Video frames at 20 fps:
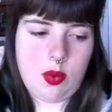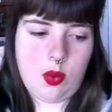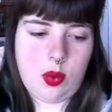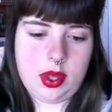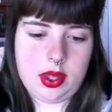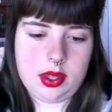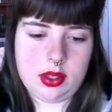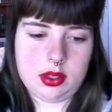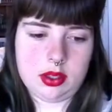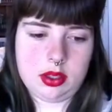
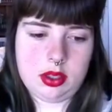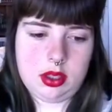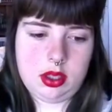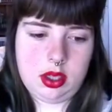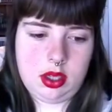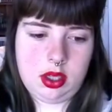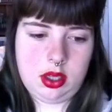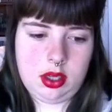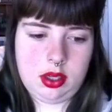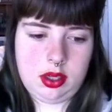
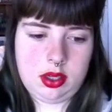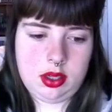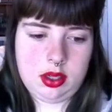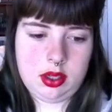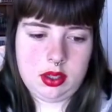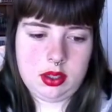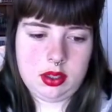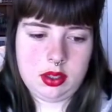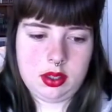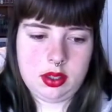will
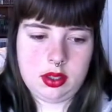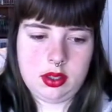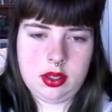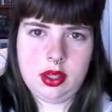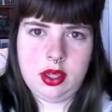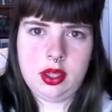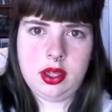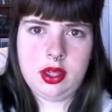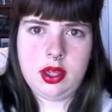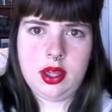
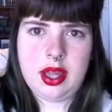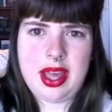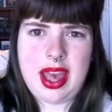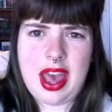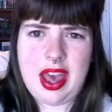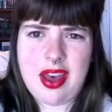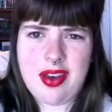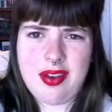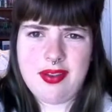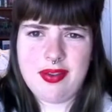
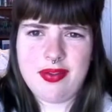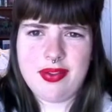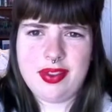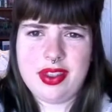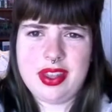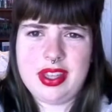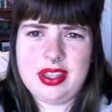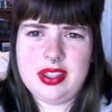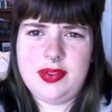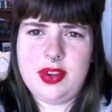
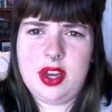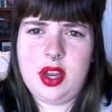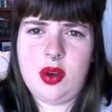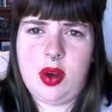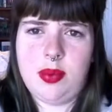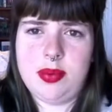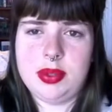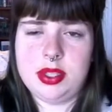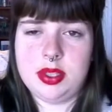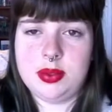have this video
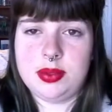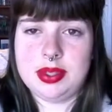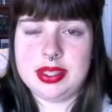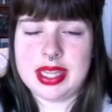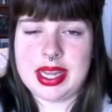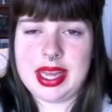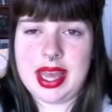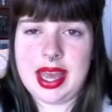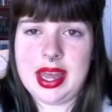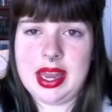up as soon as
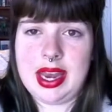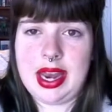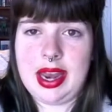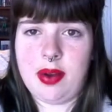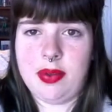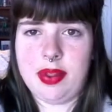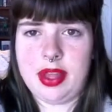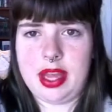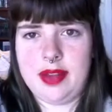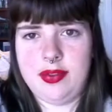I can. I
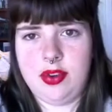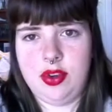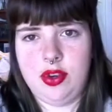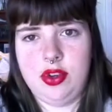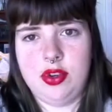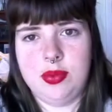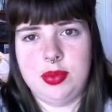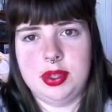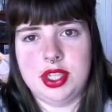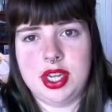don't think I have to do
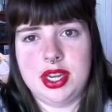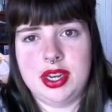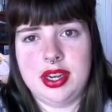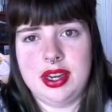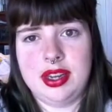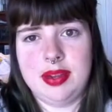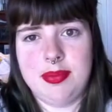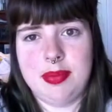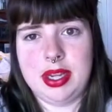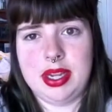too much
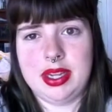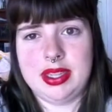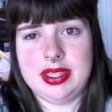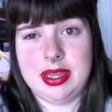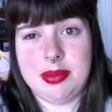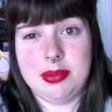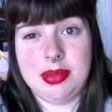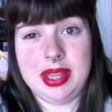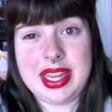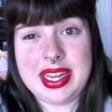editing because
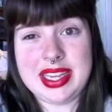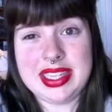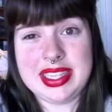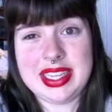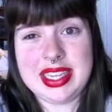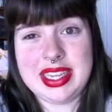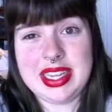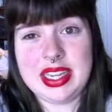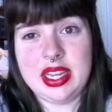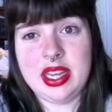I'm
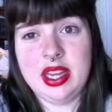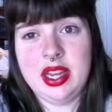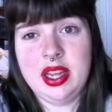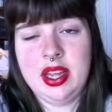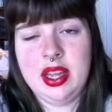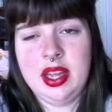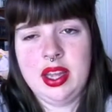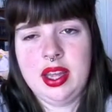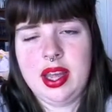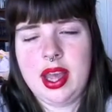lazy.
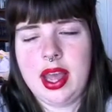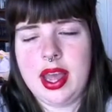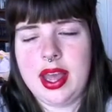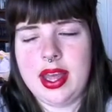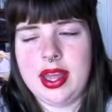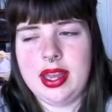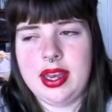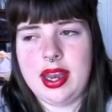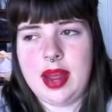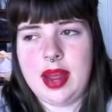And